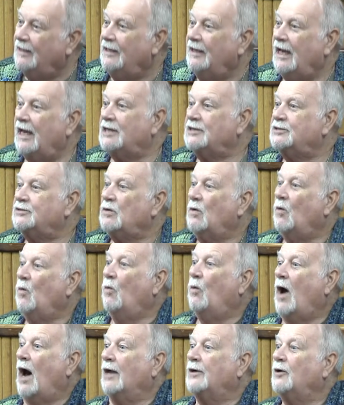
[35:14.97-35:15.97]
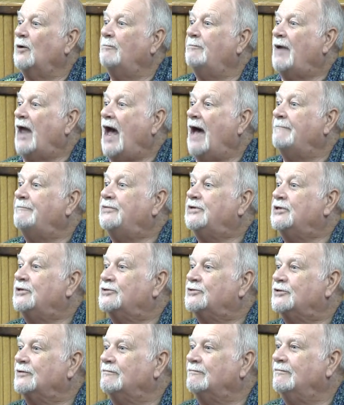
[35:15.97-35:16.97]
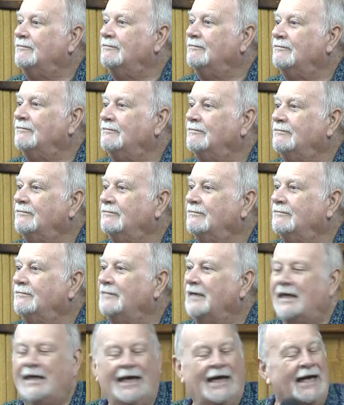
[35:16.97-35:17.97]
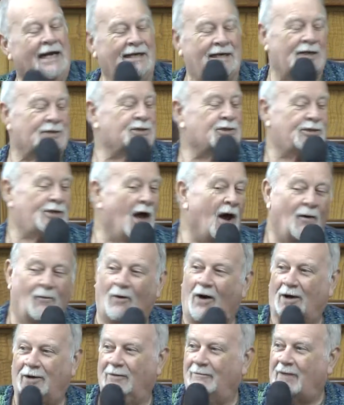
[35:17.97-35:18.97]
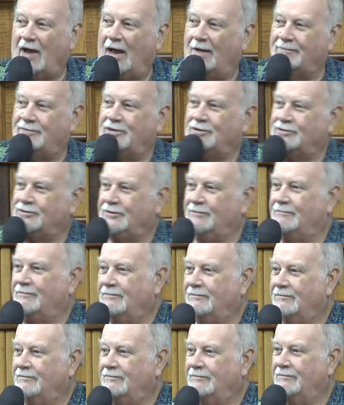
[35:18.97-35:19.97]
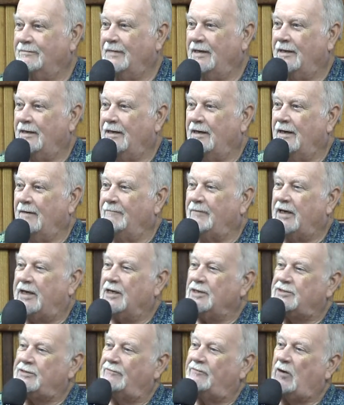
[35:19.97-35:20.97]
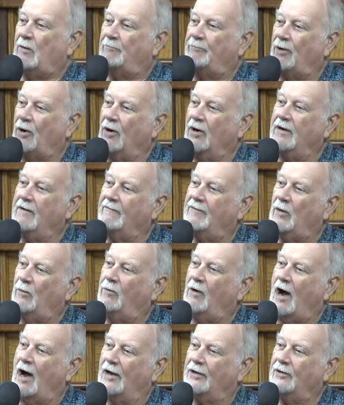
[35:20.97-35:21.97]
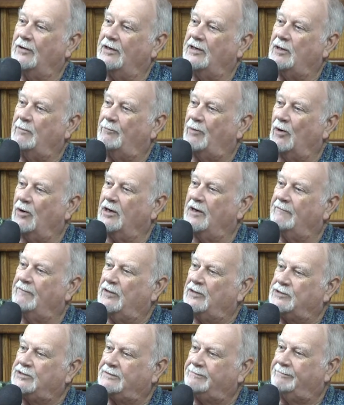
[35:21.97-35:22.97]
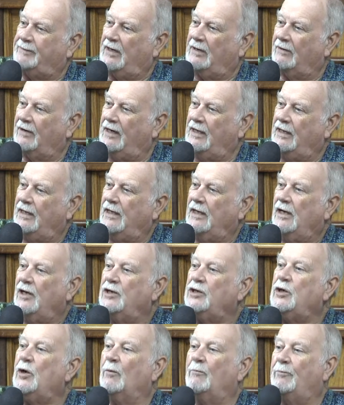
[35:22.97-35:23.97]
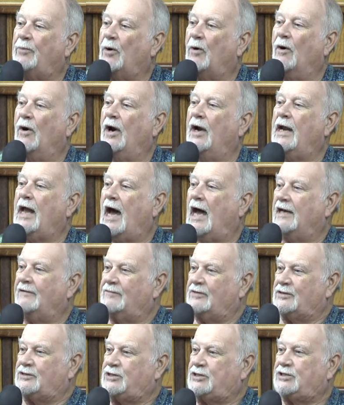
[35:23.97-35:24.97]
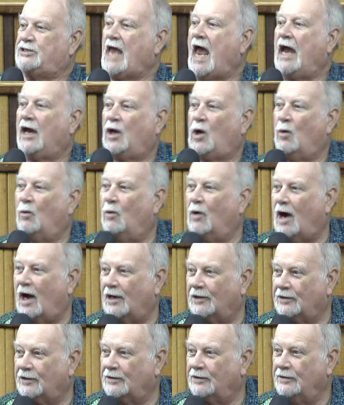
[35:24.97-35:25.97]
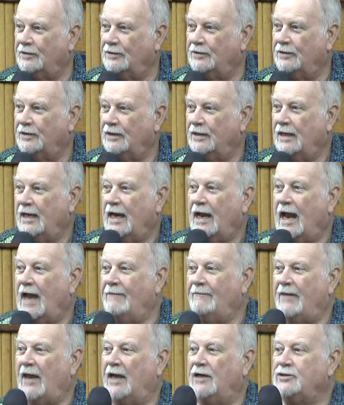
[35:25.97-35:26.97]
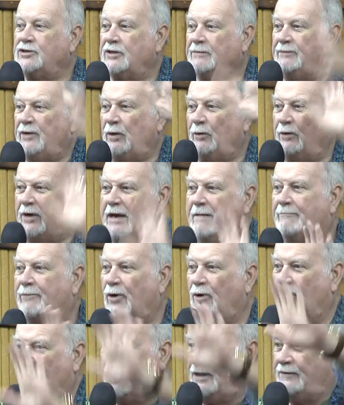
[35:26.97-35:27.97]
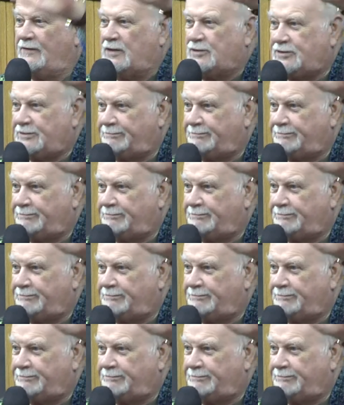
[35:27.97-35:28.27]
of water, and the spirit is water baptism. And it's not water baptism. Because if you're born of the water and you're born of the Spirit, you're born out of a sack of water